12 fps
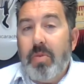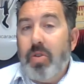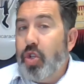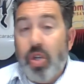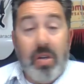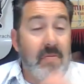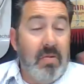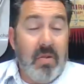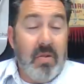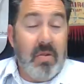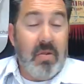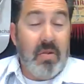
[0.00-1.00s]
You should
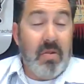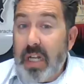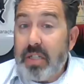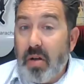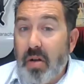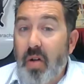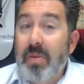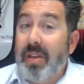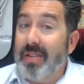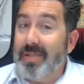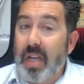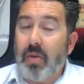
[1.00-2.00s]
never close
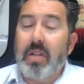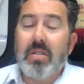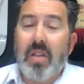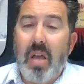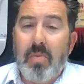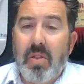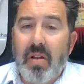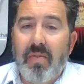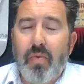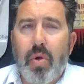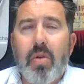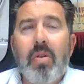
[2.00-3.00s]
escrow because that creates a
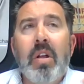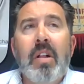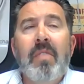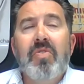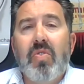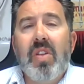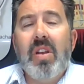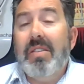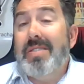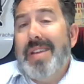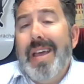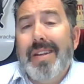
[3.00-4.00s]
liability for you. So then at
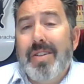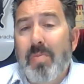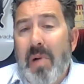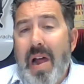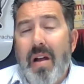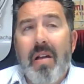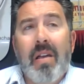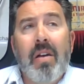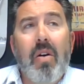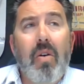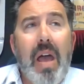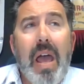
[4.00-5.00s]
least take it to your buyer and
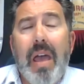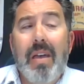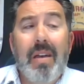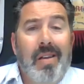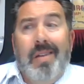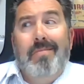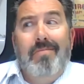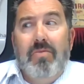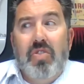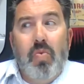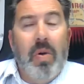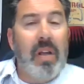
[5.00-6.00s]
go, hey,
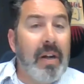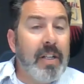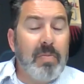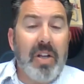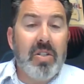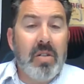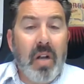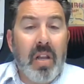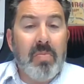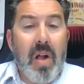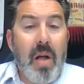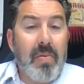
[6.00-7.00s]
do you want to get an inspection done on
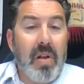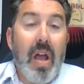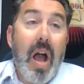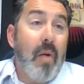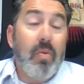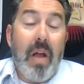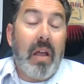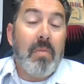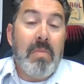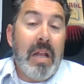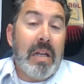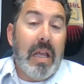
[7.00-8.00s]
the property? I would
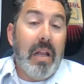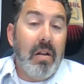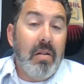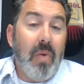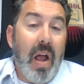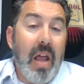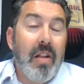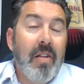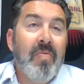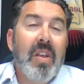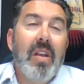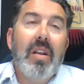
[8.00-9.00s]
recommend it, right?
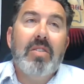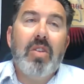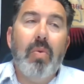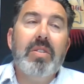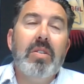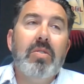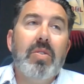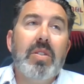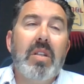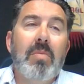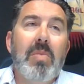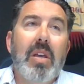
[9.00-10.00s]
It's always
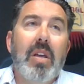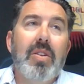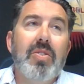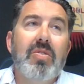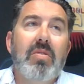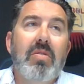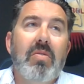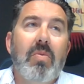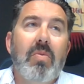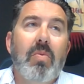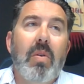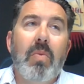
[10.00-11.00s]
interesting because
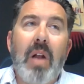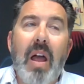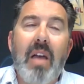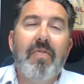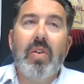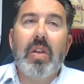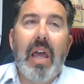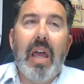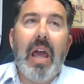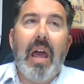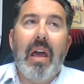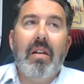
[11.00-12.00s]
when I forget,
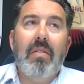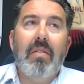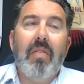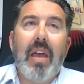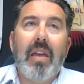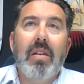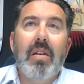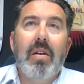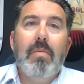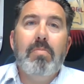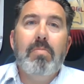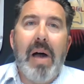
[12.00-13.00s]
like
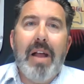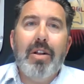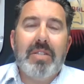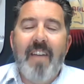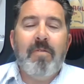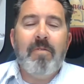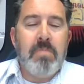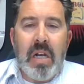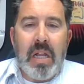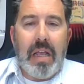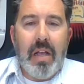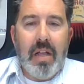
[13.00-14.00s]
buyers have money.
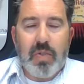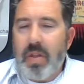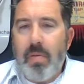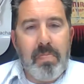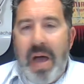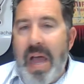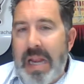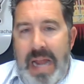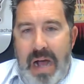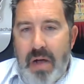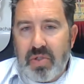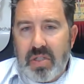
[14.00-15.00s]
That's why they're buying
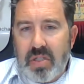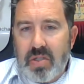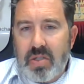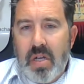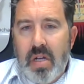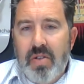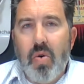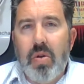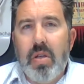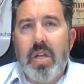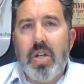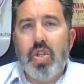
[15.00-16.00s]
houses. So
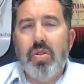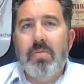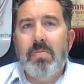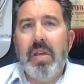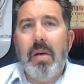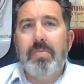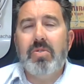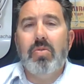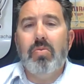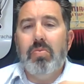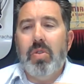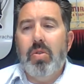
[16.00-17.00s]
it shouldn't be up
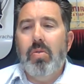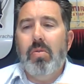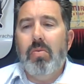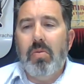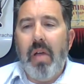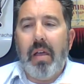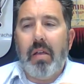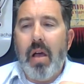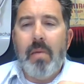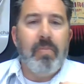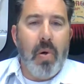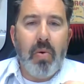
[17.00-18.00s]
to you. Like
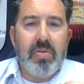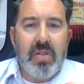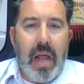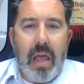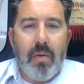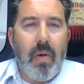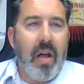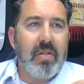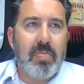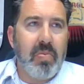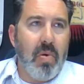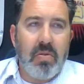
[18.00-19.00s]
I'm broke today, right? I
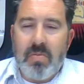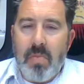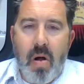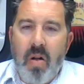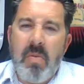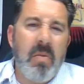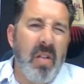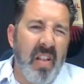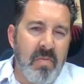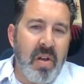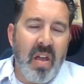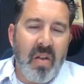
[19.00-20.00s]
was broke tomorrow. Maybe I'll
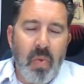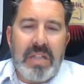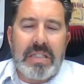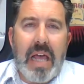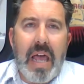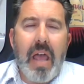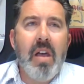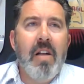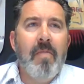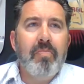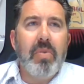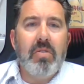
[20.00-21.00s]
have money on Wednesday.
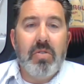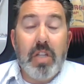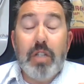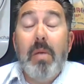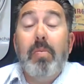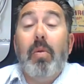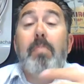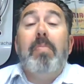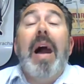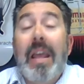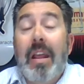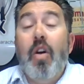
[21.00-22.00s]
But these people are
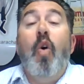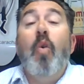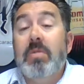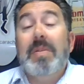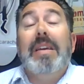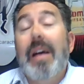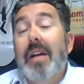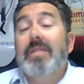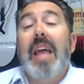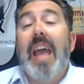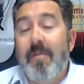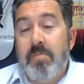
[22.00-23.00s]
buying homes because
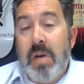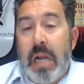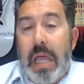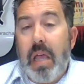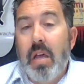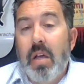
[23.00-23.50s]
they have money.